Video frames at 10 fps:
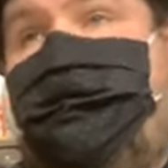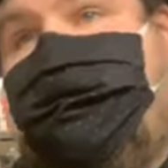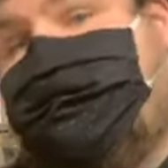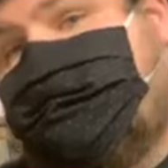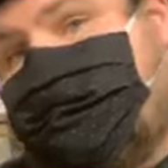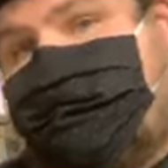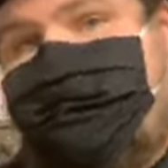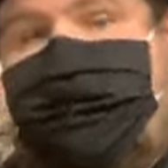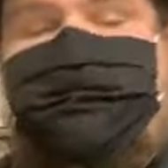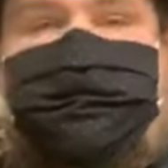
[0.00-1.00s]
Whether it's
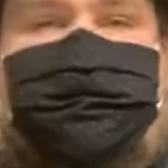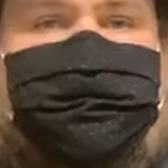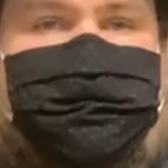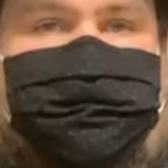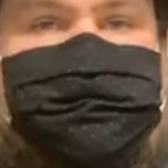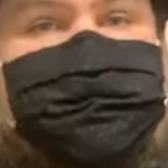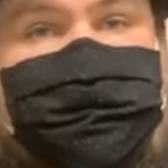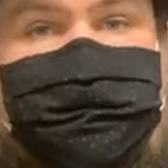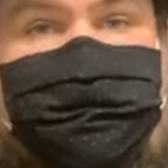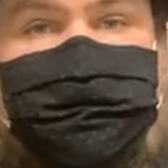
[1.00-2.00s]
convection or
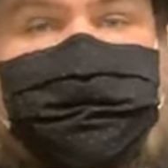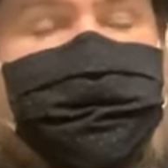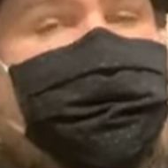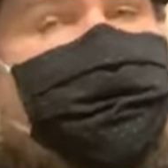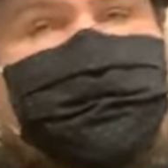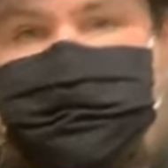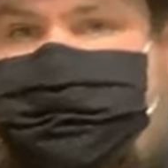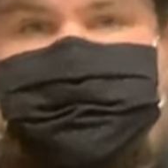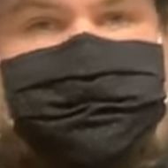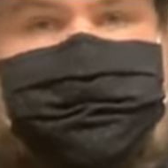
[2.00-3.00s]
standard, all of
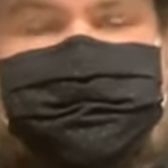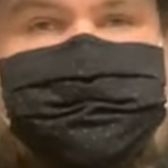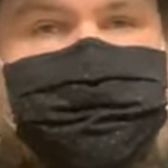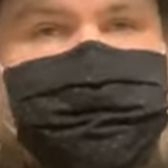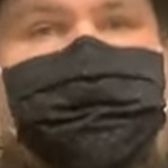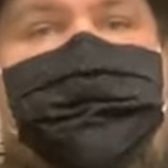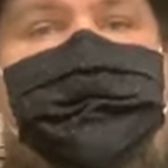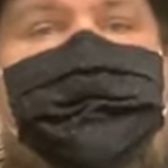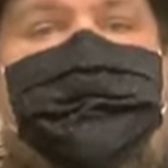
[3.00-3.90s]
those things take